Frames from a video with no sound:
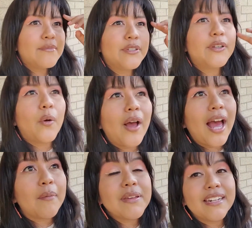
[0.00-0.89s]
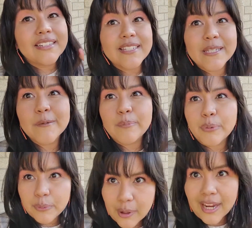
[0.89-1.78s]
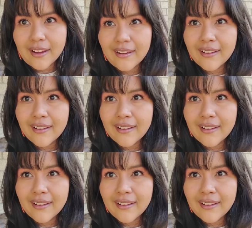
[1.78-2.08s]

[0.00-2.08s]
so happy that it's spring.